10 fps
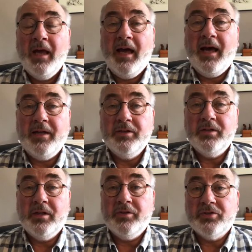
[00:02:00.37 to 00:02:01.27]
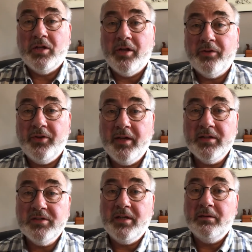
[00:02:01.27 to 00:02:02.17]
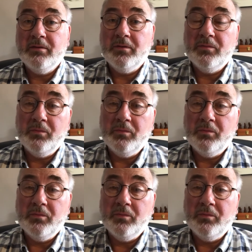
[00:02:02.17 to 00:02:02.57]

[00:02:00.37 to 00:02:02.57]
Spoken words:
and there's a lot of things in